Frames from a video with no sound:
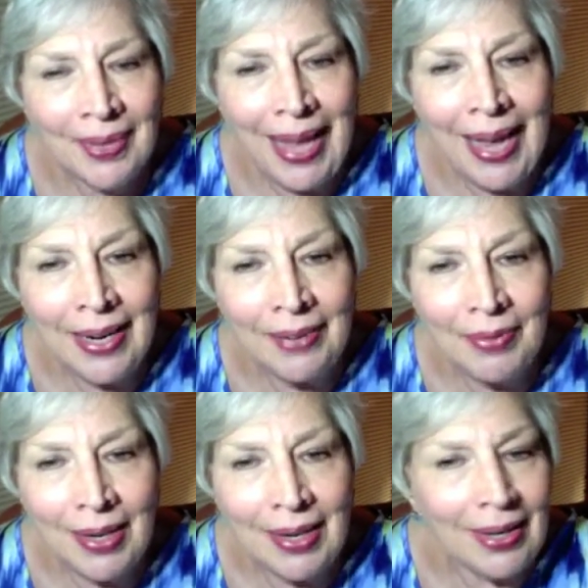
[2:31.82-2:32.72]
And
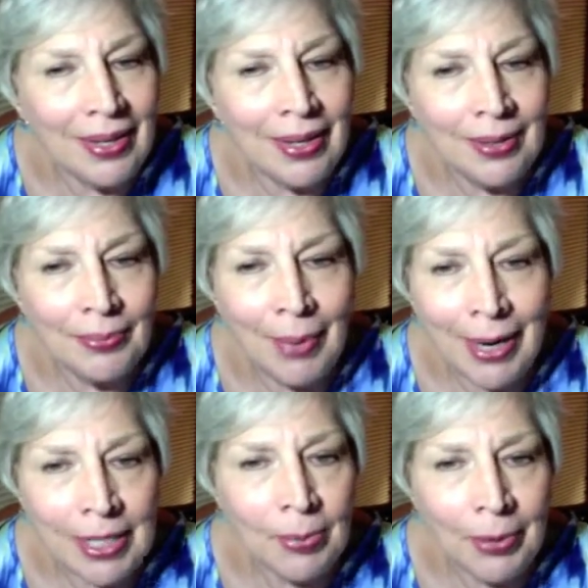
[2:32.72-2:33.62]
in my
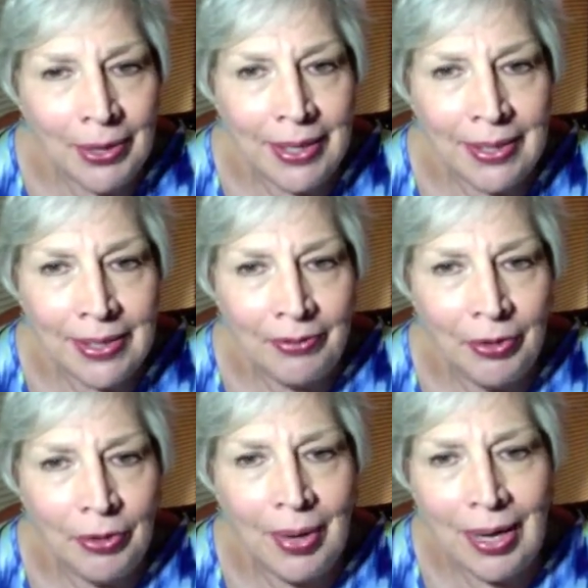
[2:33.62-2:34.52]
experience, if
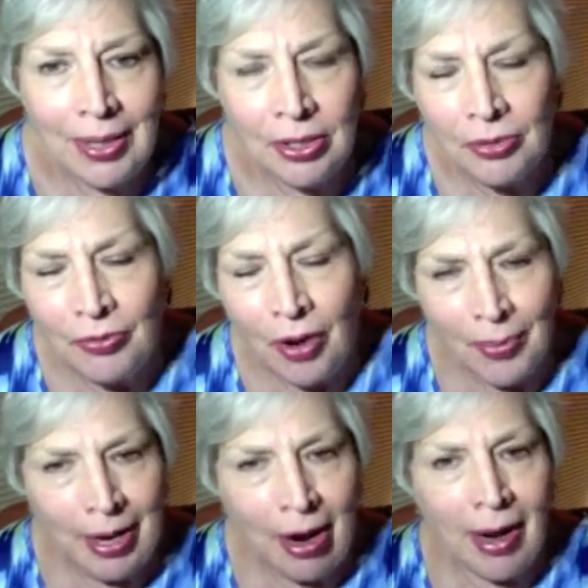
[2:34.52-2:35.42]
you get too far
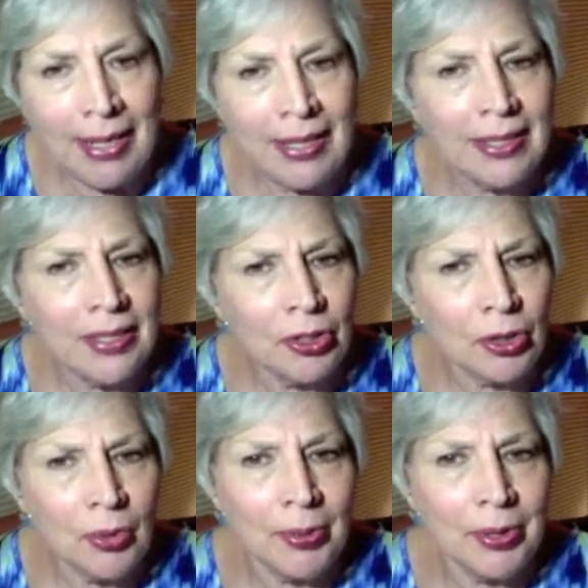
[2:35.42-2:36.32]
behind in
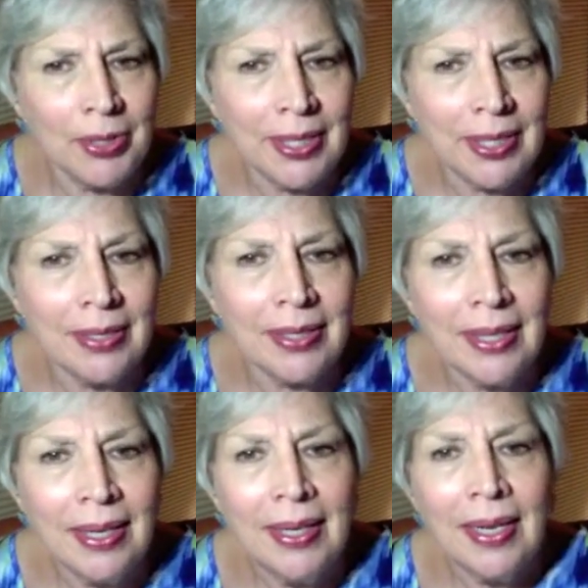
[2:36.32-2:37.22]
journal postings,
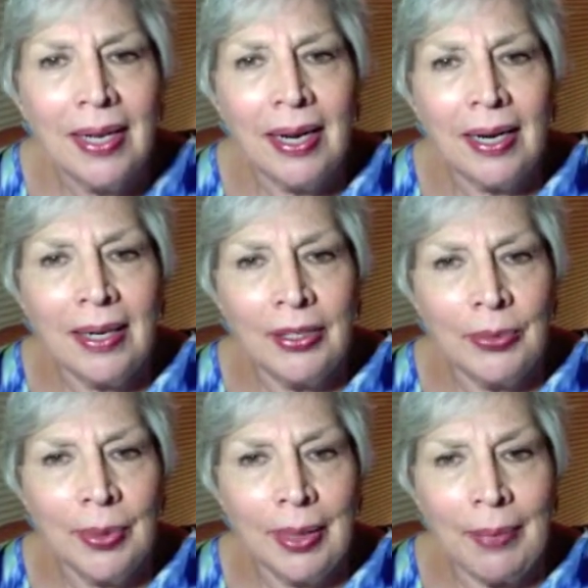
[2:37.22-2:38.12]
you
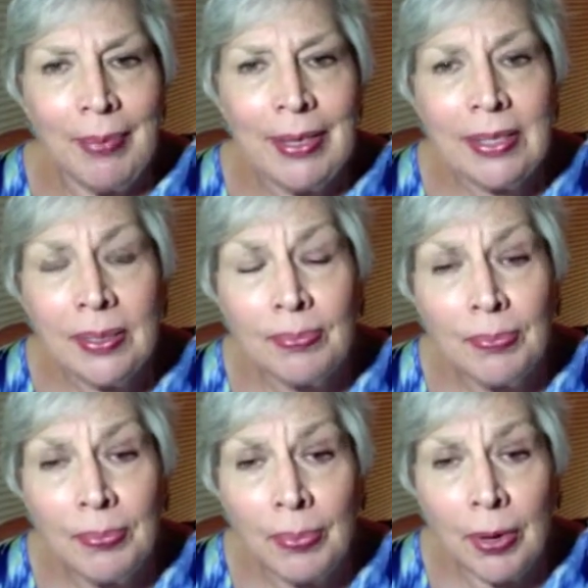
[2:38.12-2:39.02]
really miss
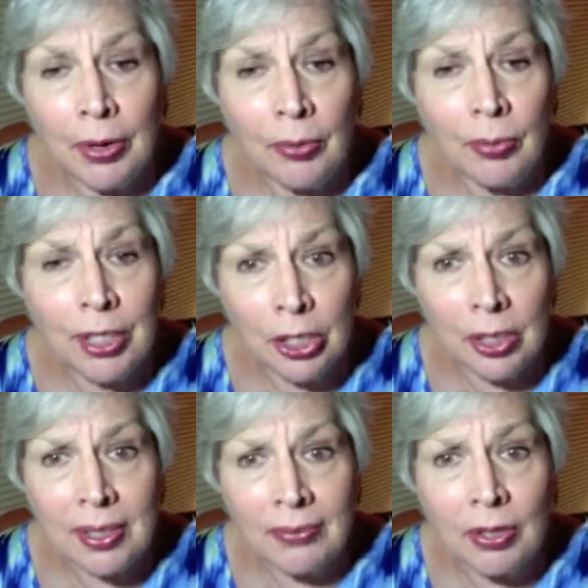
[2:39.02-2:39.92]
part of the
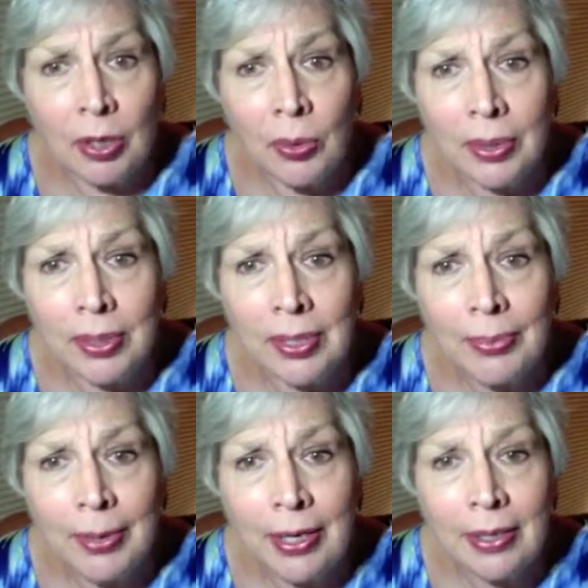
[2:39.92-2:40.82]
richness of the course,
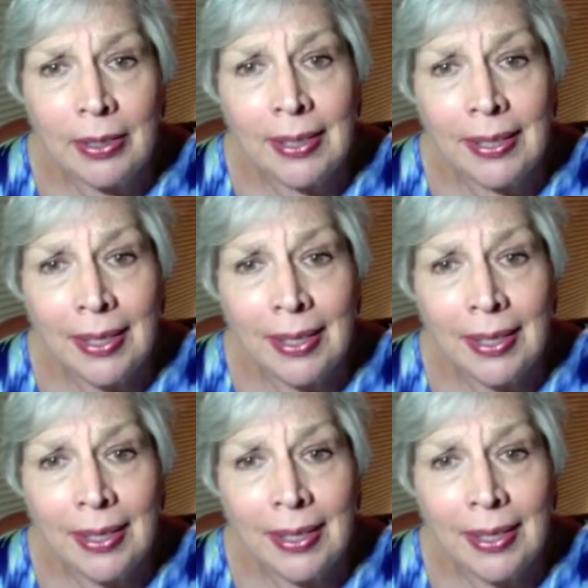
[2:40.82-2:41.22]
because